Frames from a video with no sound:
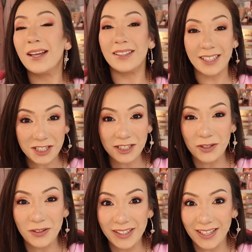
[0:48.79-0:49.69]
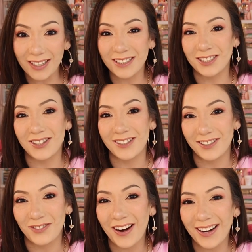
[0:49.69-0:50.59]
Let's just go ahead and get
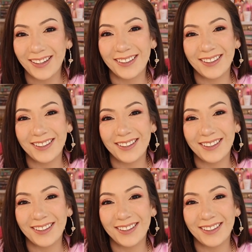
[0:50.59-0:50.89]
started, right?